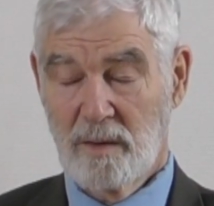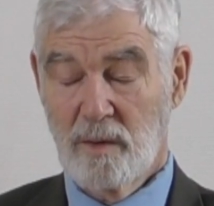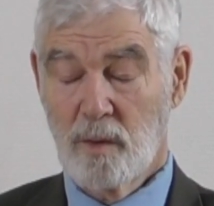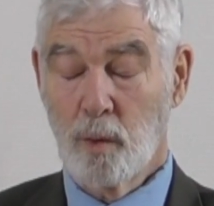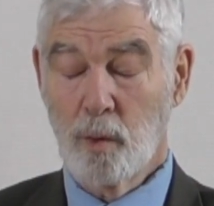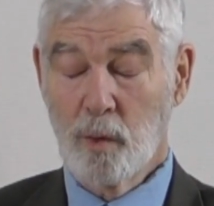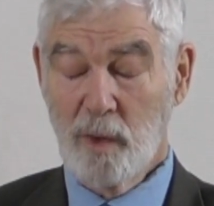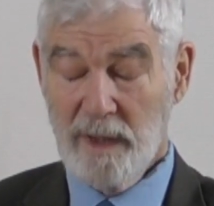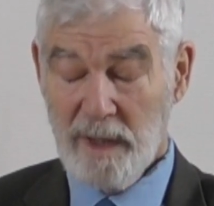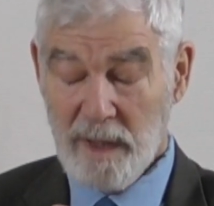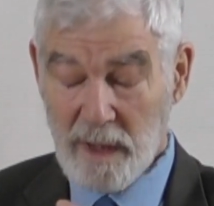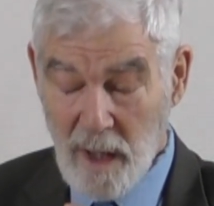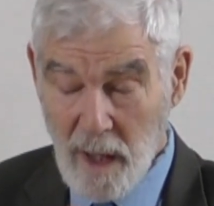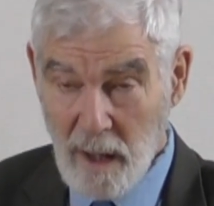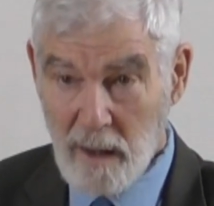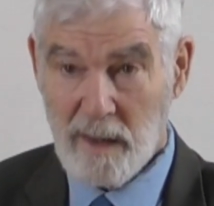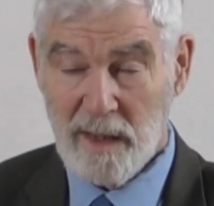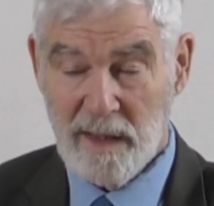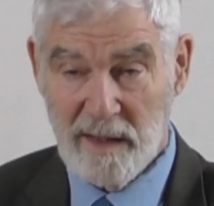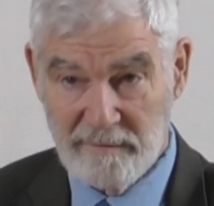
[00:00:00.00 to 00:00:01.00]
We
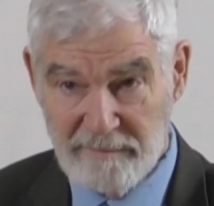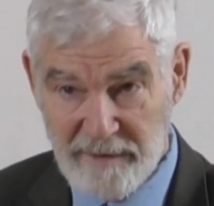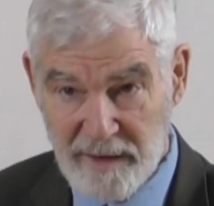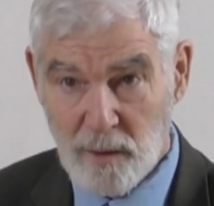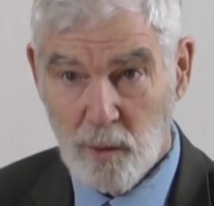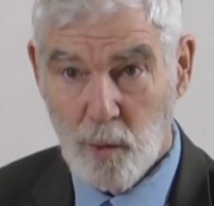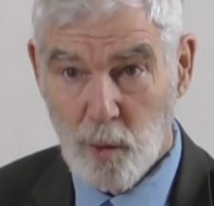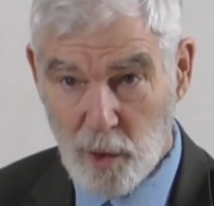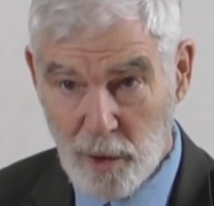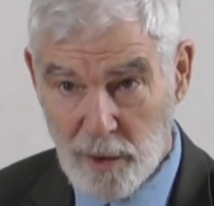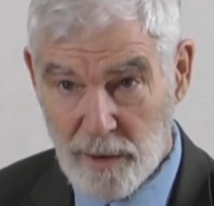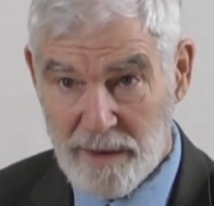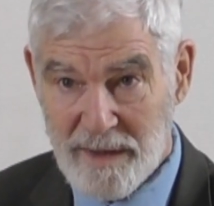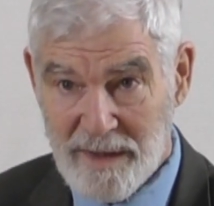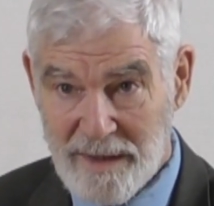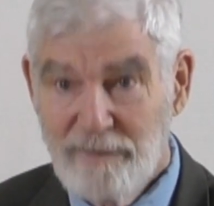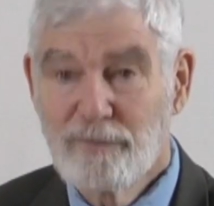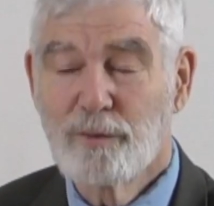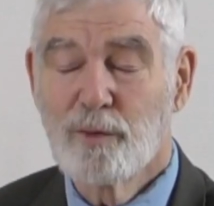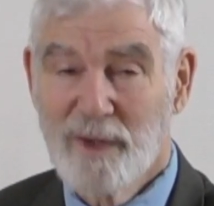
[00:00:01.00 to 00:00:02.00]
are a living word
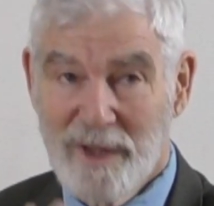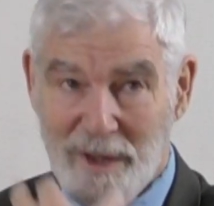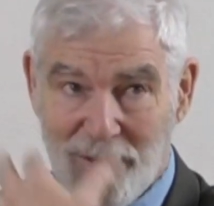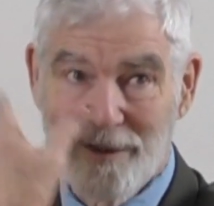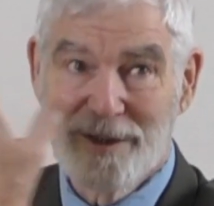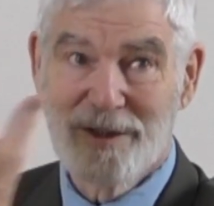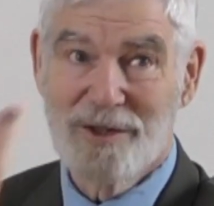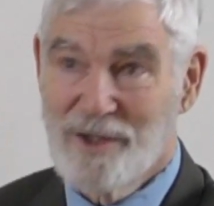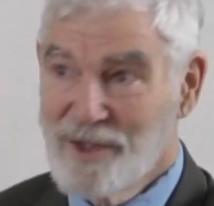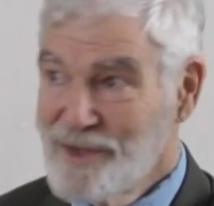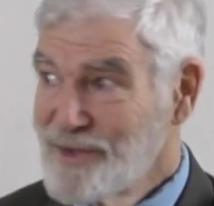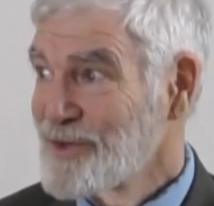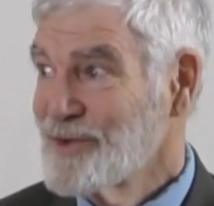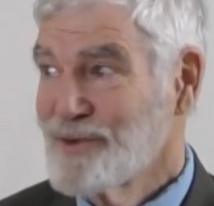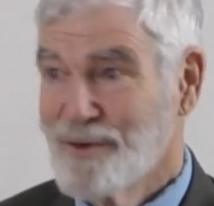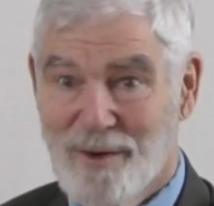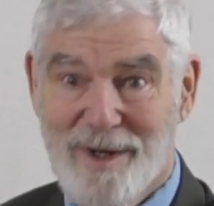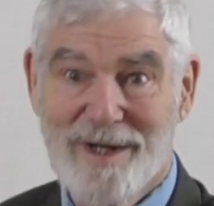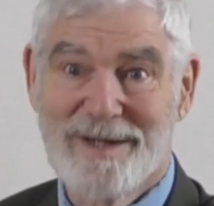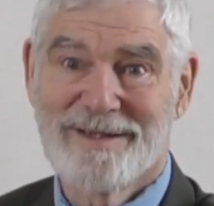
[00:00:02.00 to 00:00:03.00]
if we are in Jesus
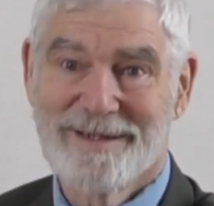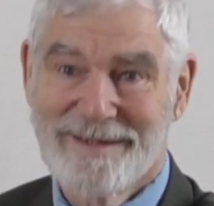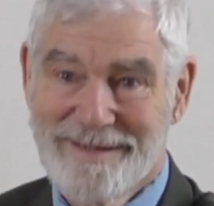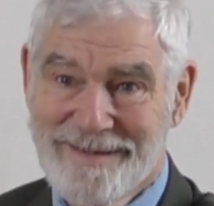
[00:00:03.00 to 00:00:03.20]
Christ.